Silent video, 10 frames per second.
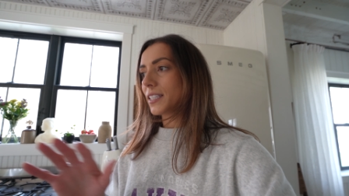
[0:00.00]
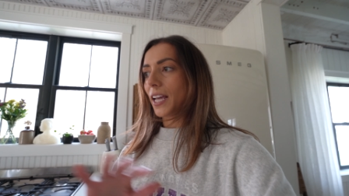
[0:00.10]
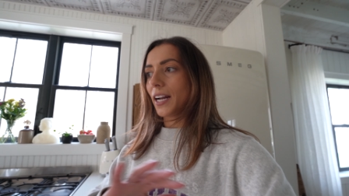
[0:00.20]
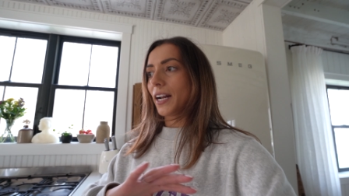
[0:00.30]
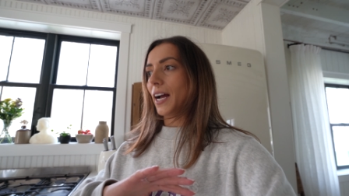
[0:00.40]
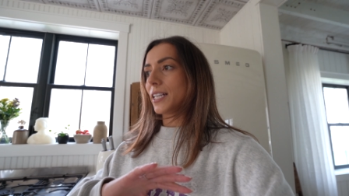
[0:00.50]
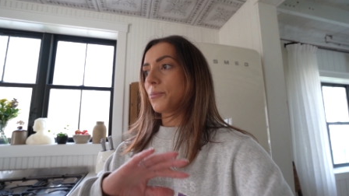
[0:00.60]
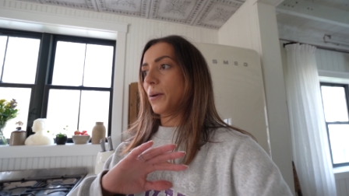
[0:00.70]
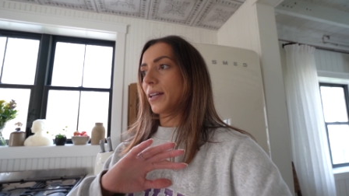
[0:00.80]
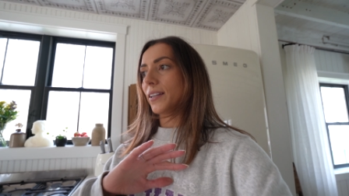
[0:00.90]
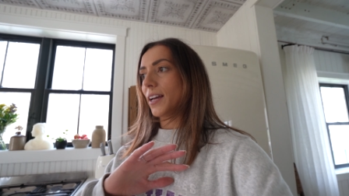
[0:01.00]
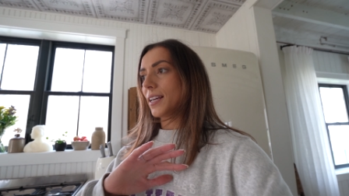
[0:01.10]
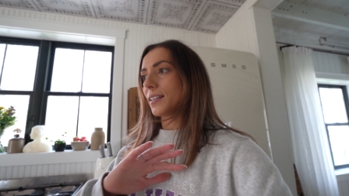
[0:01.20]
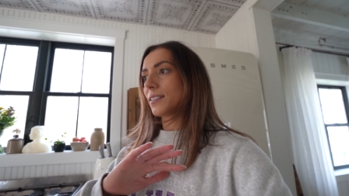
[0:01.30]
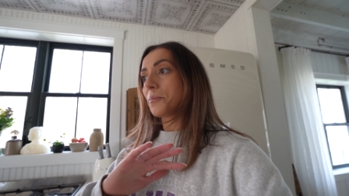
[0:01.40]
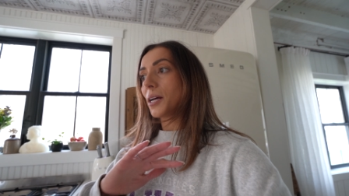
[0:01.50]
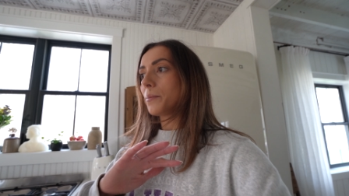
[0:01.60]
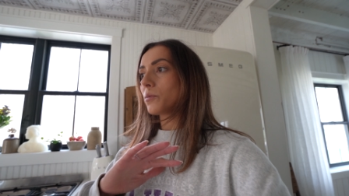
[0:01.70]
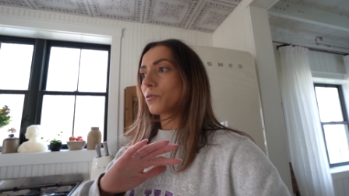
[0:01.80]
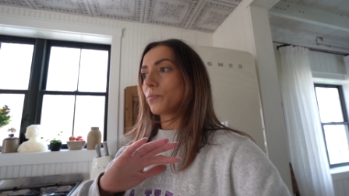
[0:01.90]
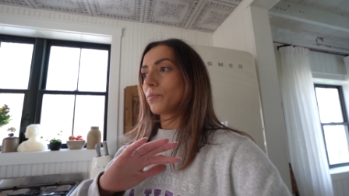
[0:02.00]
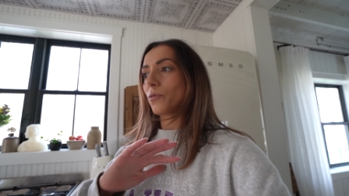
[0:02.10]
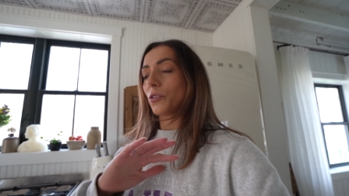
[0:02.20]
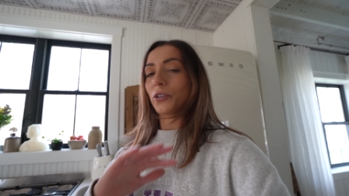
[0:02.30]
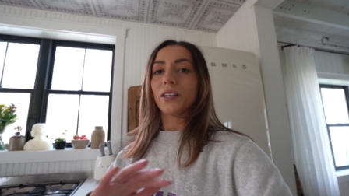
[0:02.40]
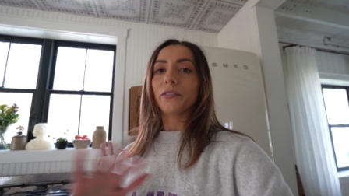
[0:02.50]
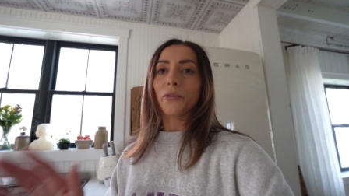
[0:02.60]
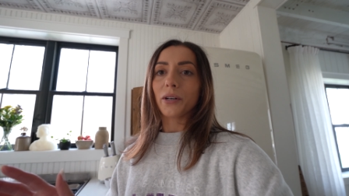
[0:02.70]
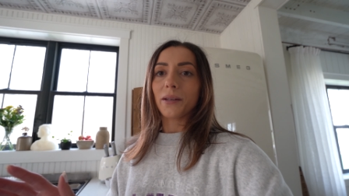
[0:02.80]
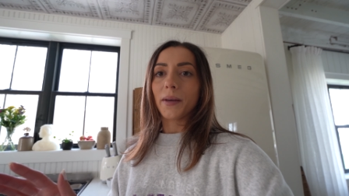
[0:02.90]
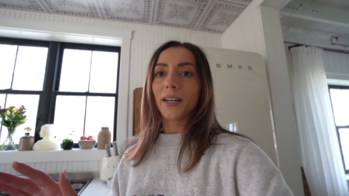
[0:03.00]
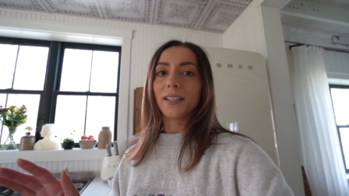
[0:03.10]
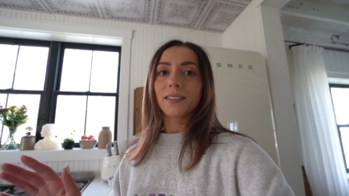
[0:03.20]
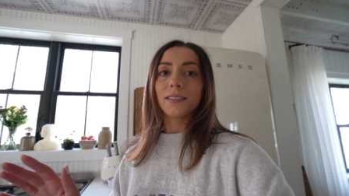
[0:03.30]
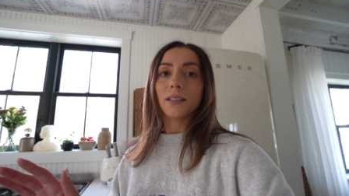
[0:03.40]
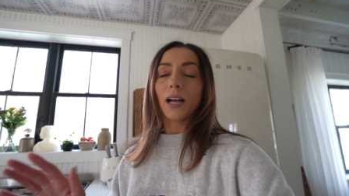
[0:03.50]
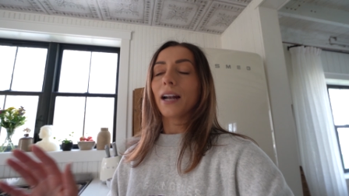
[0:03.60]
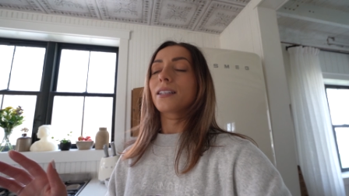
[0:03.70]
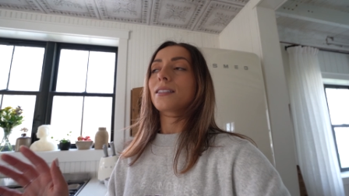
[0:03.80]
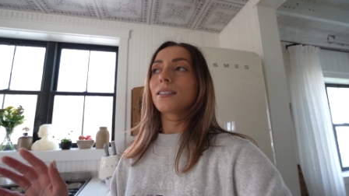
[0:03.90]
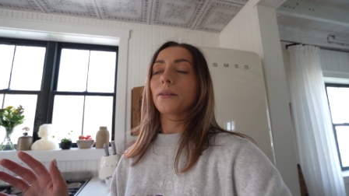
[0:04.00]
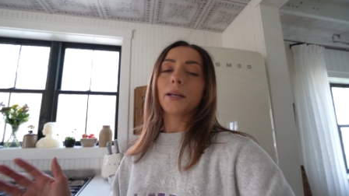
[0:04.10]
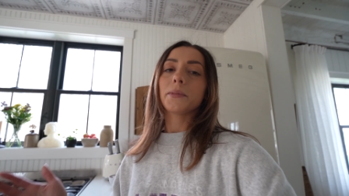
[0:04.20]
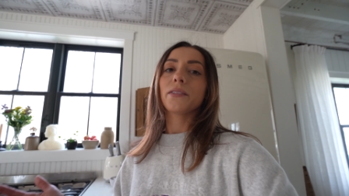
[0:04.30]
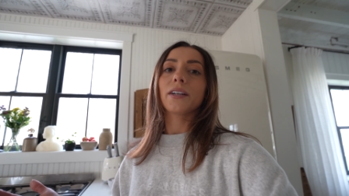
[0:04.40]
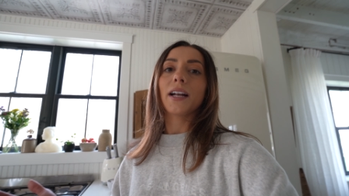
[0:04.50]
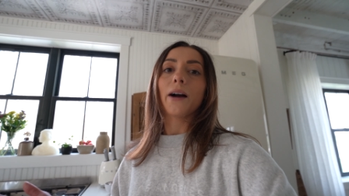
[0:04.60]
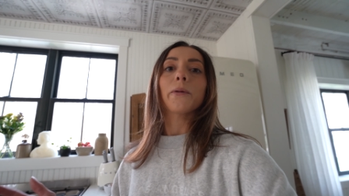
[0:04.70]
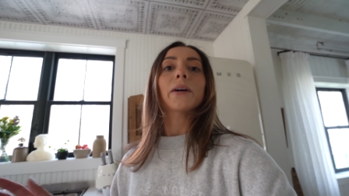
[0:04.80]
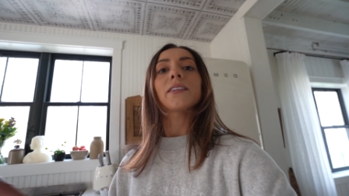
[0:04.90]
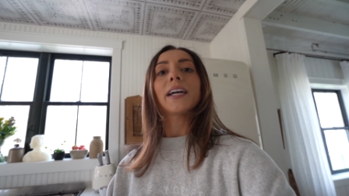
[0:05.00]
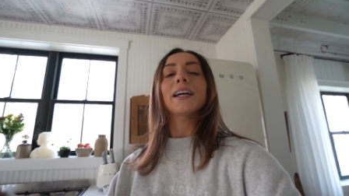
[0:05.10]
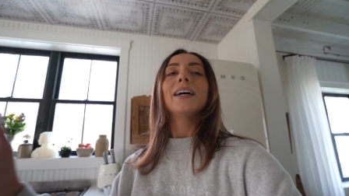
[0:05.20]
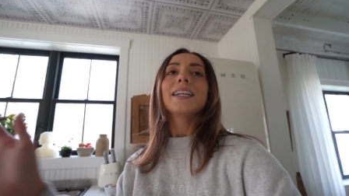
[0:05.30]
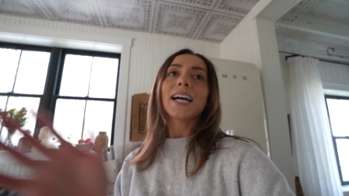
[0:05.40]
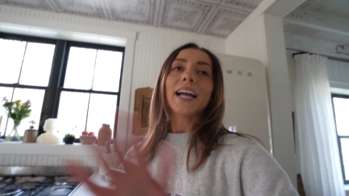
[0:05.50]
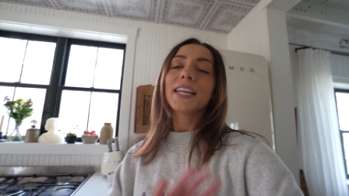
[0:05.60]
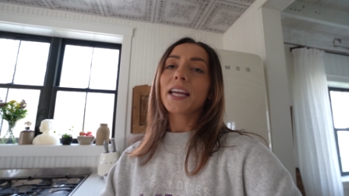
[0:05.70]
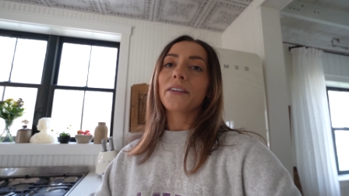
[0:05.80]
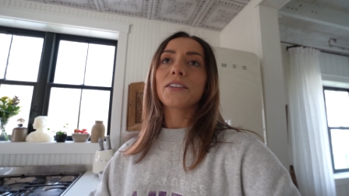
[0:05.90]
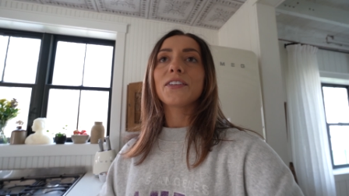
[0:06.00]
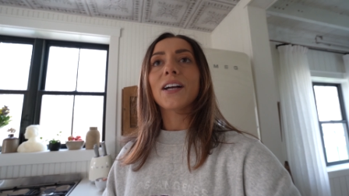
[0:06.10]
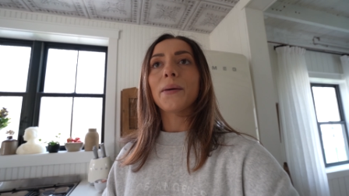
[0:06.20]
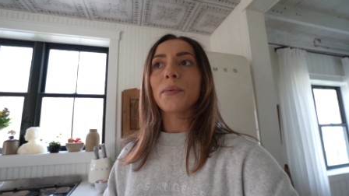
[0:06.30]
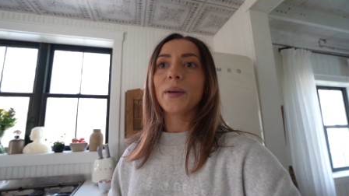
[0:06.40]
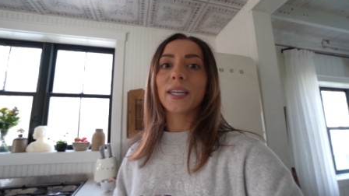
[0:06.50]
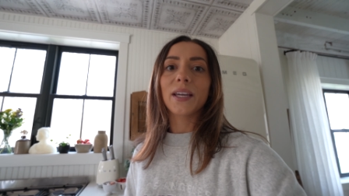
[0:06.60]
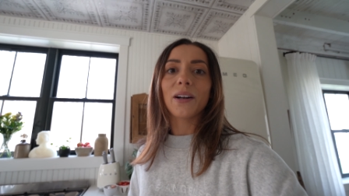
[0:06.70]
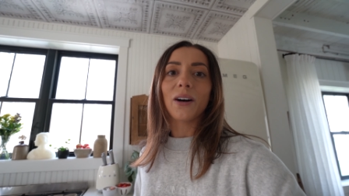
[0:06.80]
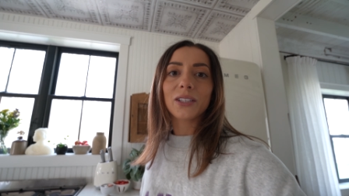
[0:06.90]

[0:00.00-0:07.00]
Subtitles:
and I spend like sometimes 30 to 40 minutes, honestly sometimes even an hour, like tidying everything up and making it all